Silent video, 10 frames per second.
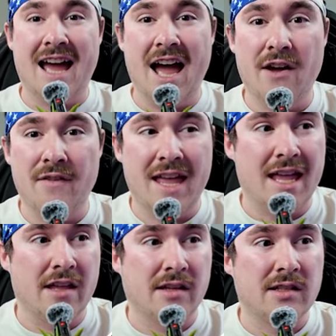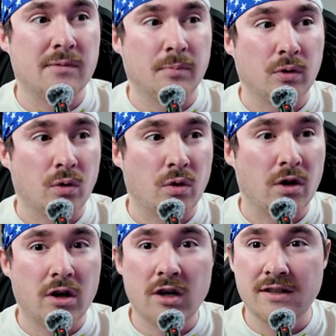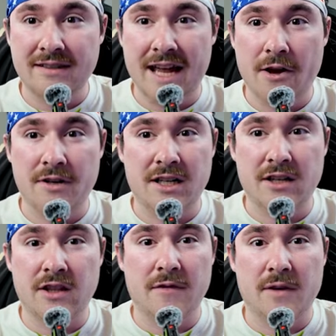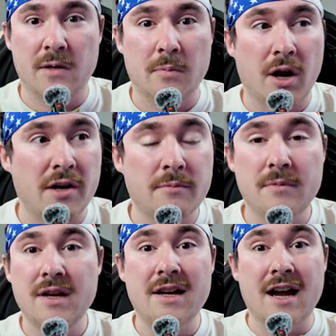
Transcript: have a Explorer down here at the very bottom.